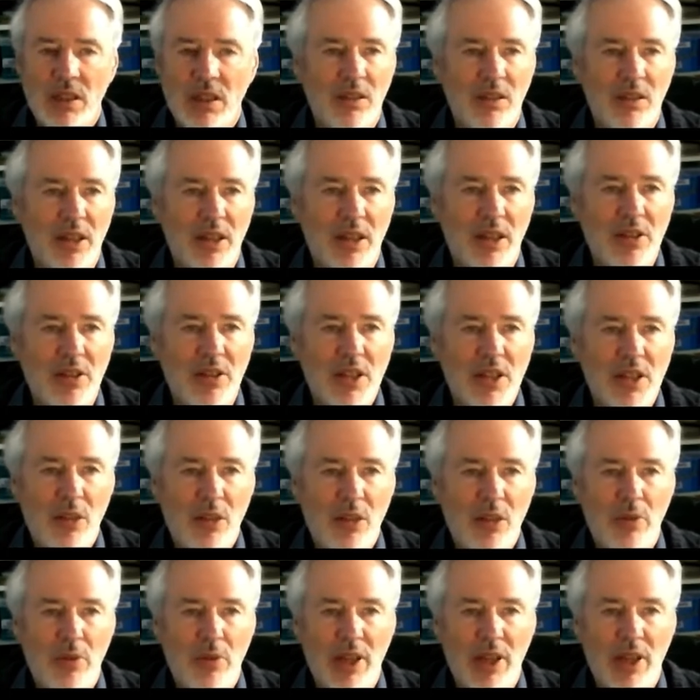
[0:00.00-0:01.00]
there is help
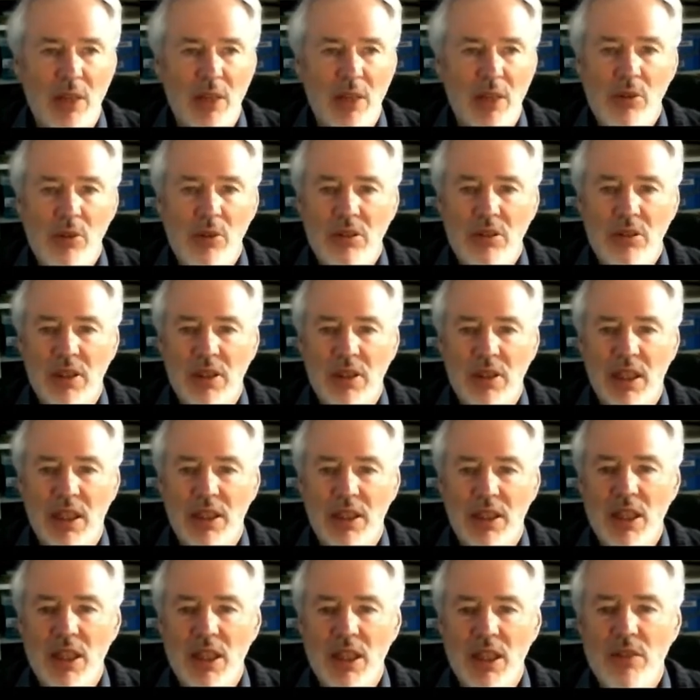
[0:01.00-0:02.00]
available, and
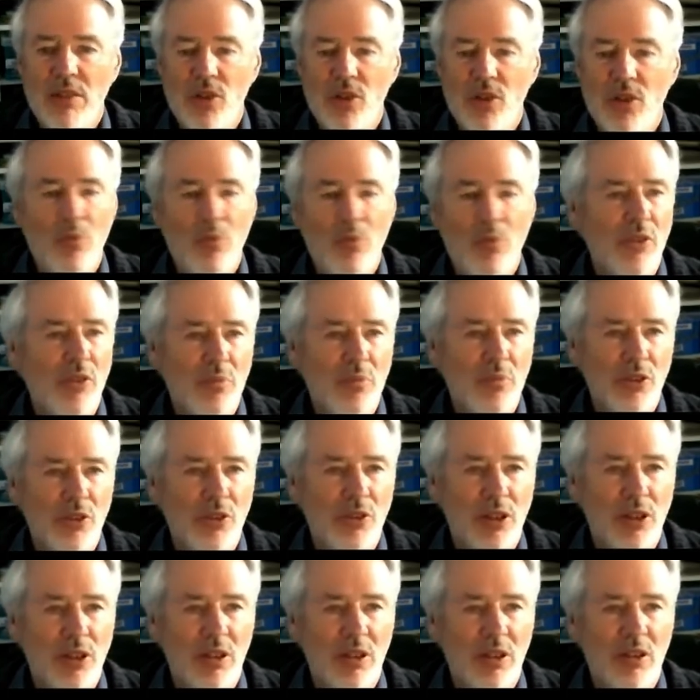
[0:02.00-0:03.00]
in the form of the
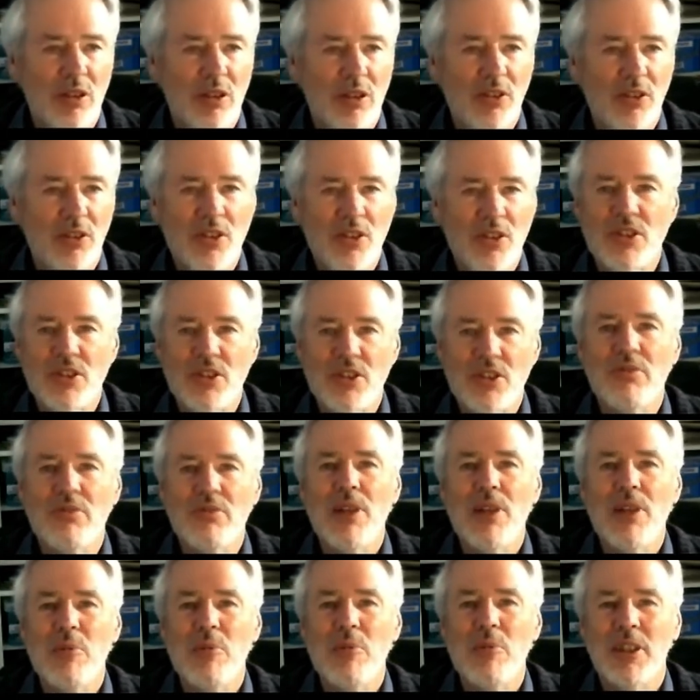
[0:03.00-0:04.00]
Modular Cognition
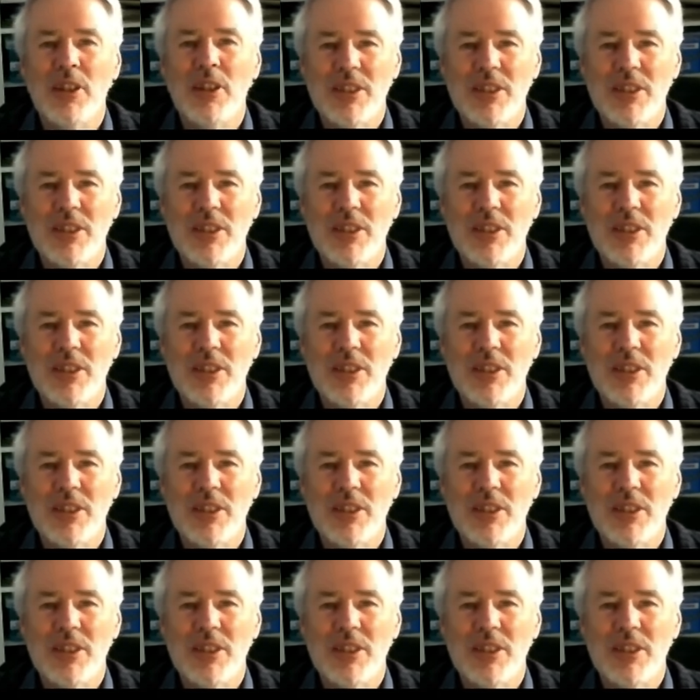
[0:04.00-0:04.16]
Framework.